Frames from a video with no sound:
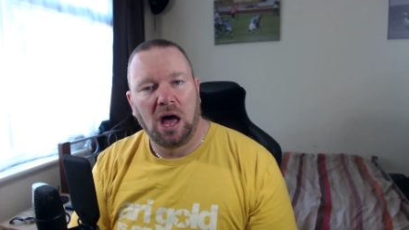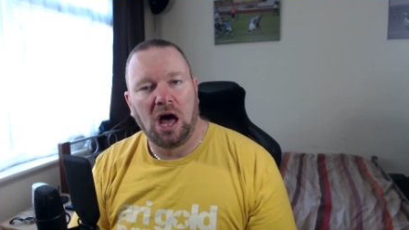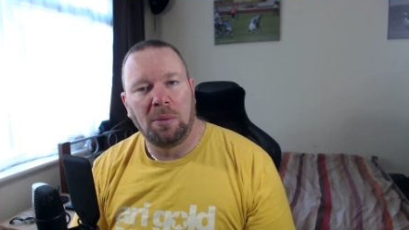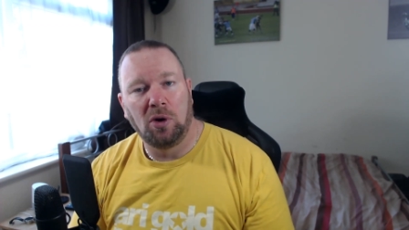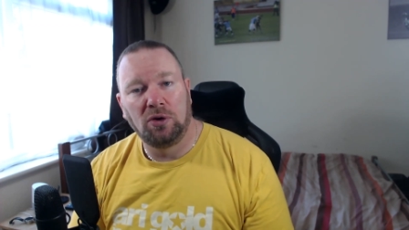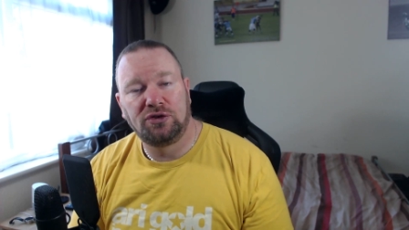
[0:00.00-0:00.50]

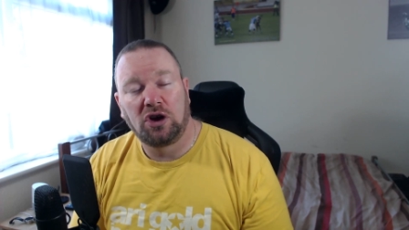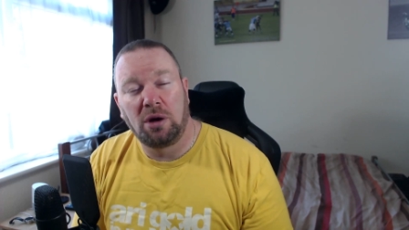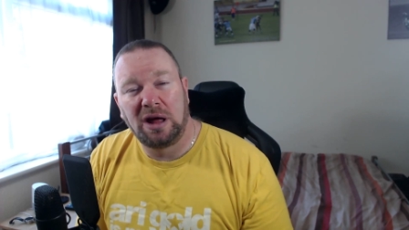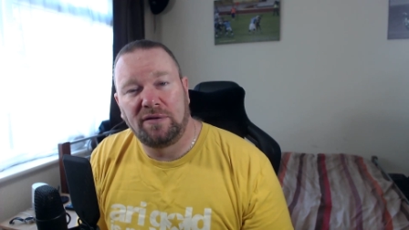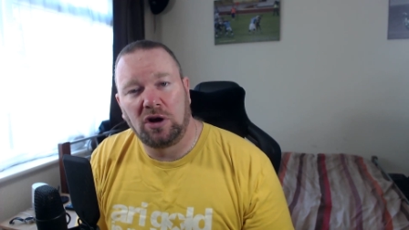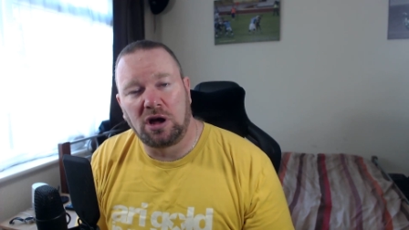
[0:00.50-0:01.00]
Also,
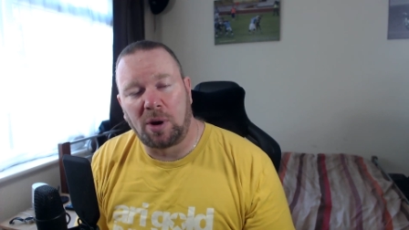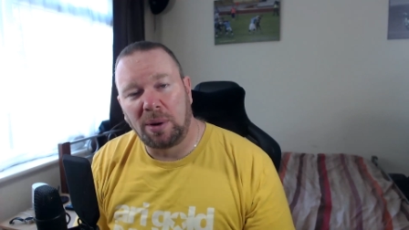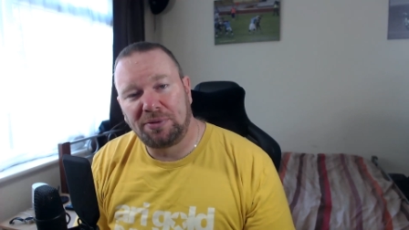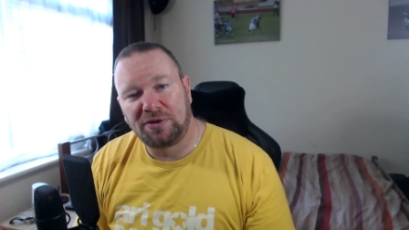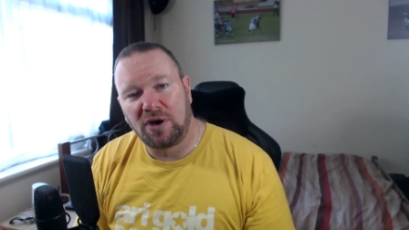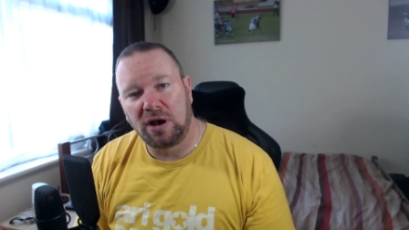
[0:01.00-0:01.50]
come and have a look at my
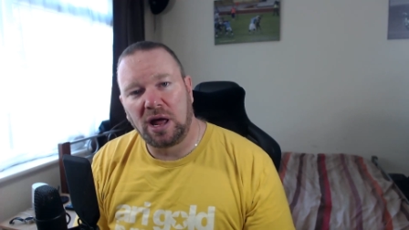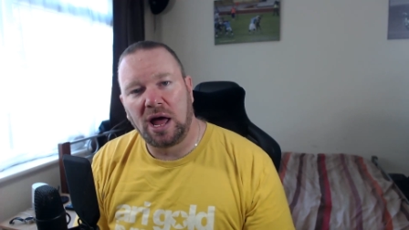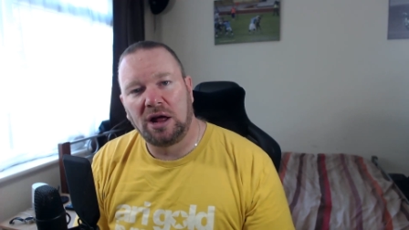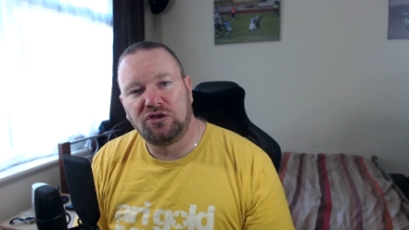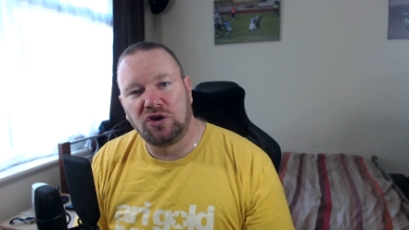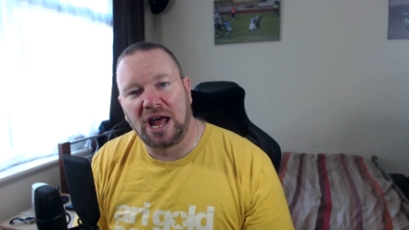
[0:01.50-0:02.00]
website,
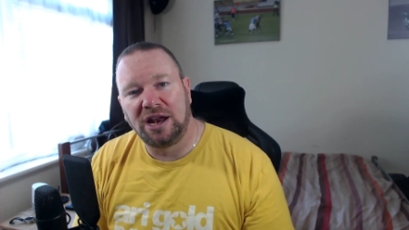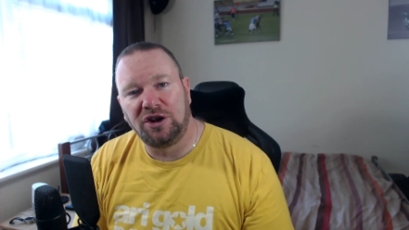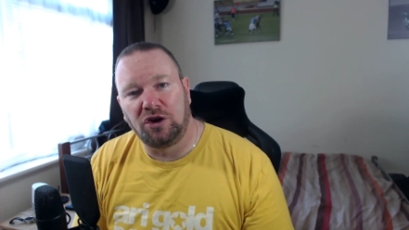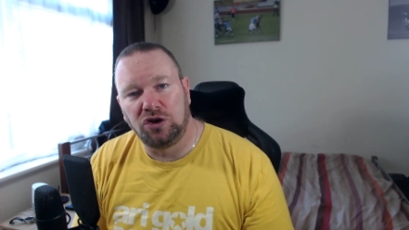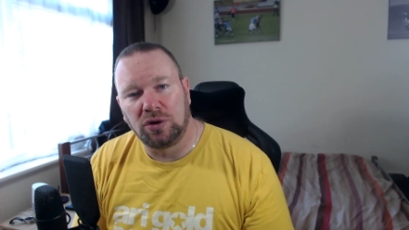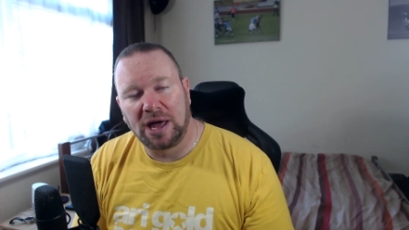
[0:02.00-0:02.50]

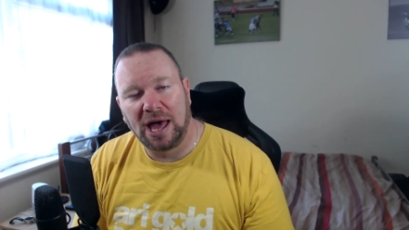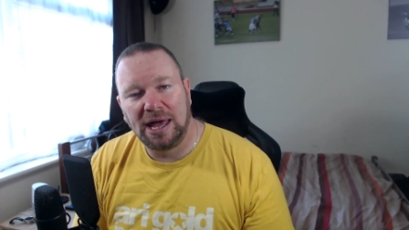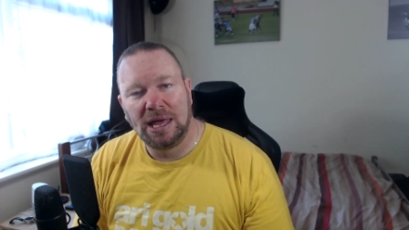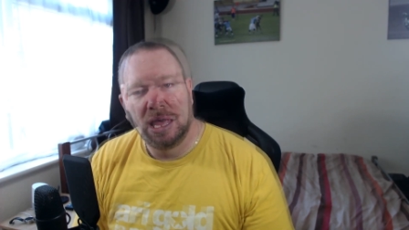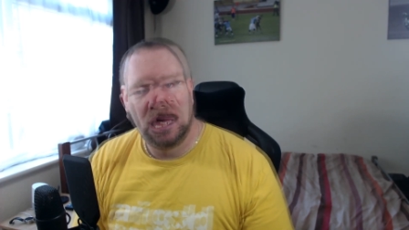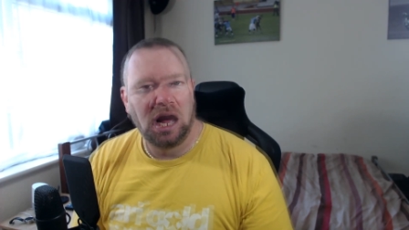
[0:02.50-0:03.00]
androidandy.uk.